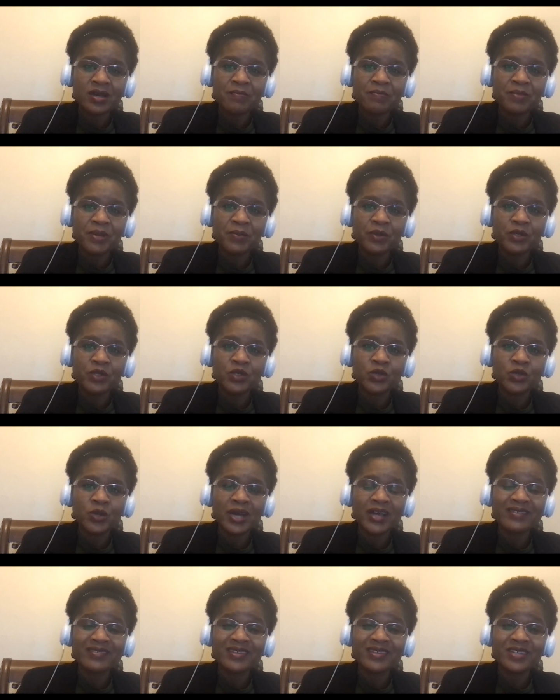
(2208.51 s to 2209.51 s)
people to
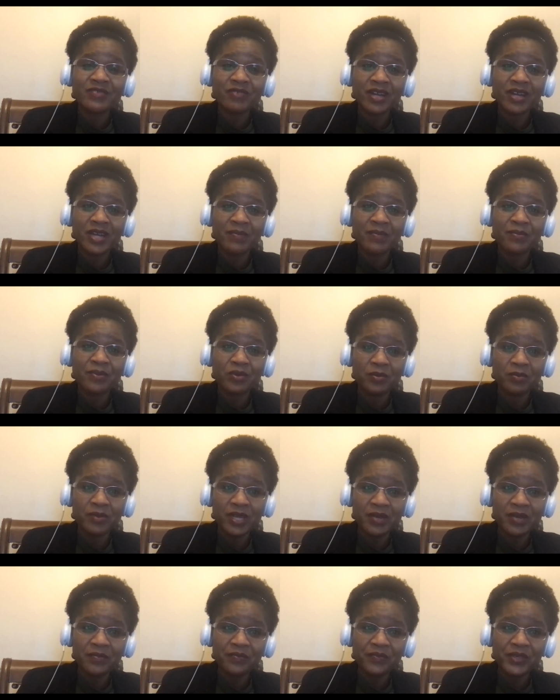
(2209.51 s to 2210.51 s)
identify a problem